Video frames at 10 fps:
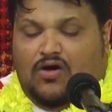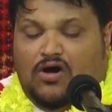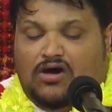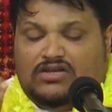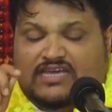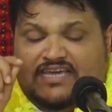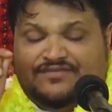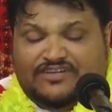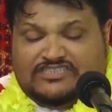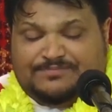all
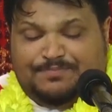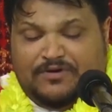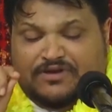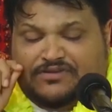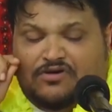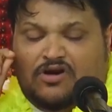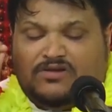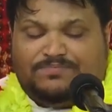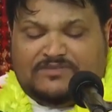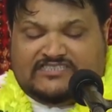evil spirit,
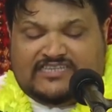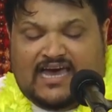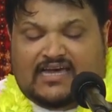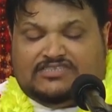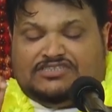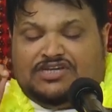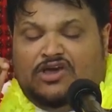all pisach,